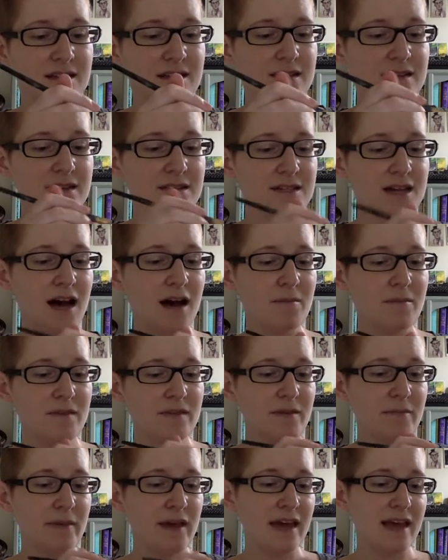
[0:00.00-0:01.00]
the top of the
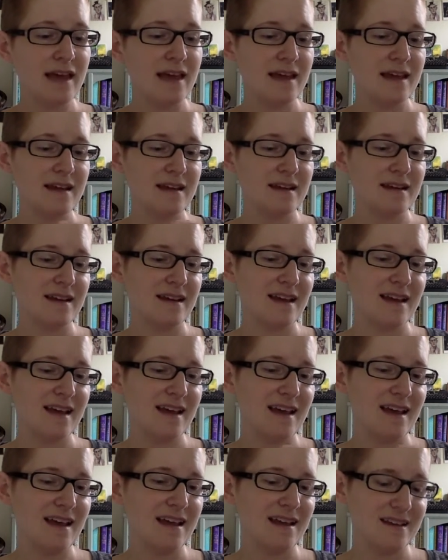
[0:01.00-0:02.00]
paint
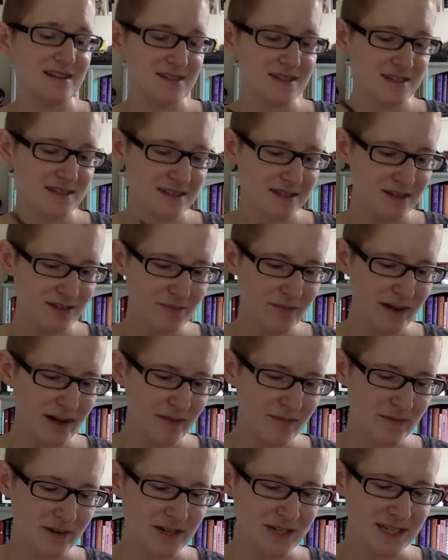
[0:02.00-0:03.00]
and just stick your
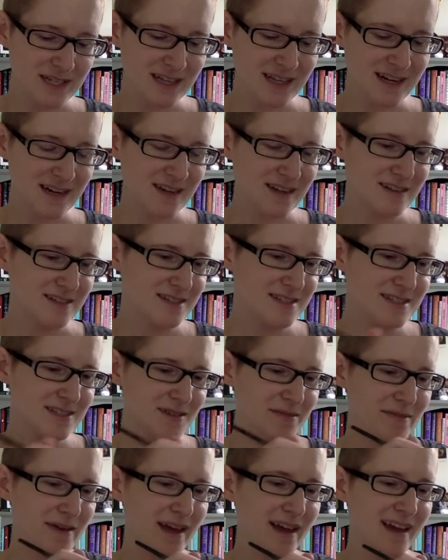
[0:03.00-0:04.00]
paintbrush in there, there's still
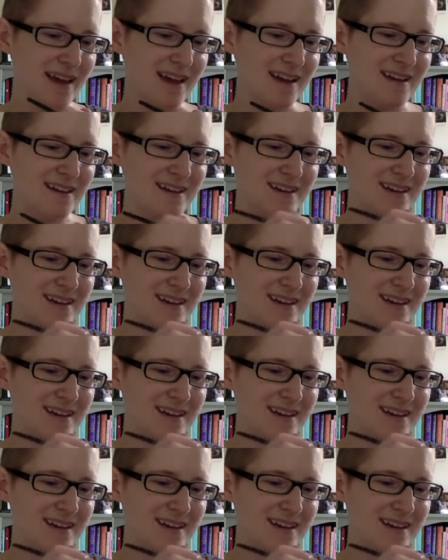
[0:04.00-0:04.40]
paint.